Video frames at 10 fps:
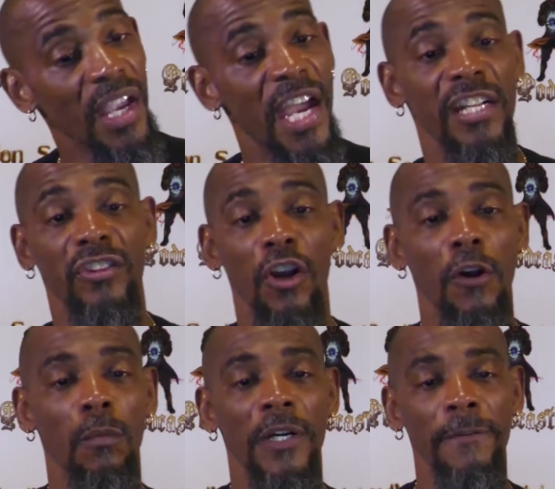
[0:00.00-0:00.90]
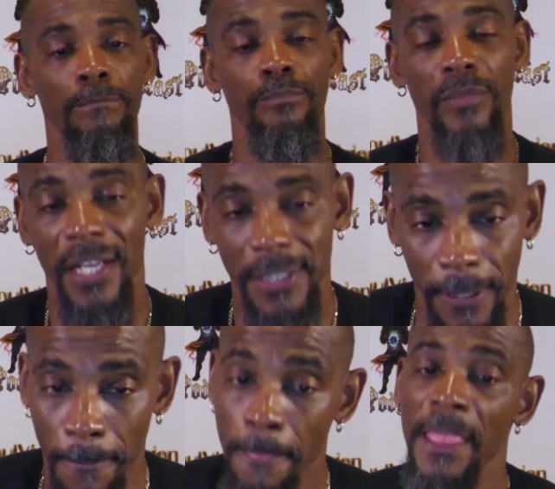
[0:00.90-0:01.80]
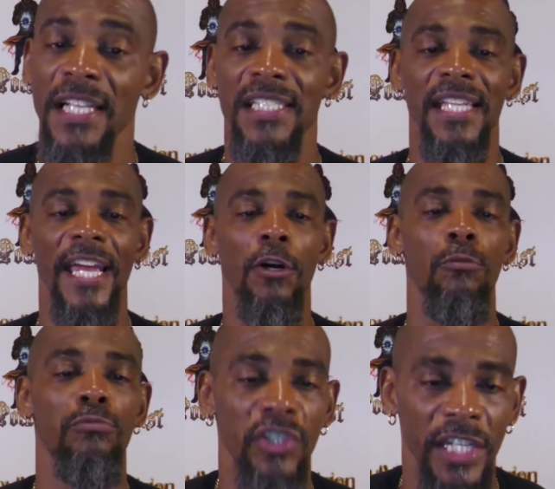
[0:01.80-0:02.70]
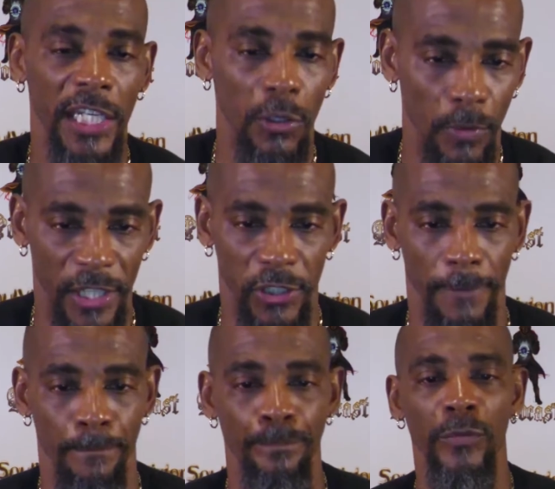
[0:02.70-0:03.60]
And the third one is a psychogenic erection